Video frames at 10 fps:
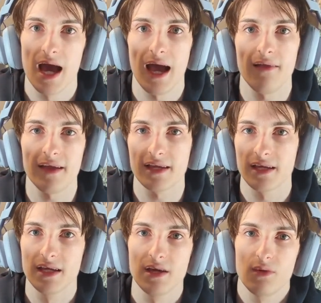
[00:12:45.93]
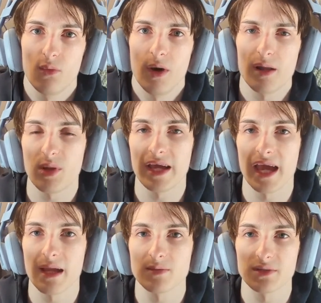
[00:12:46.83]
I want to play
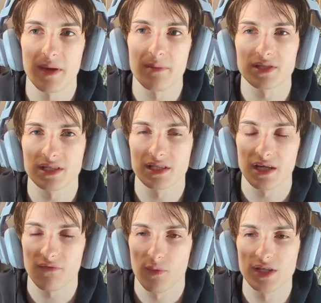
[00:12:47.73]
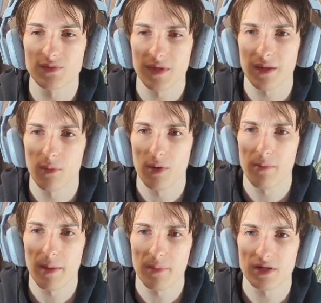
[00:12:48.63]
games with members and stuff. Once we get more
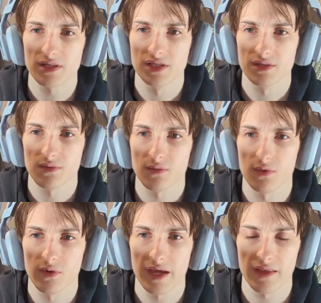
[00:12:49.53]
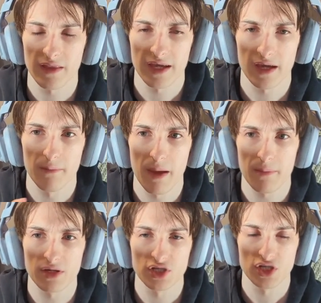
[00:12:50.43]
members, we'll get like a
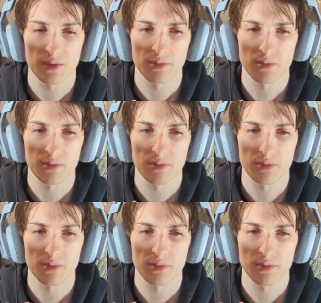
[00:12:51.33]
membership,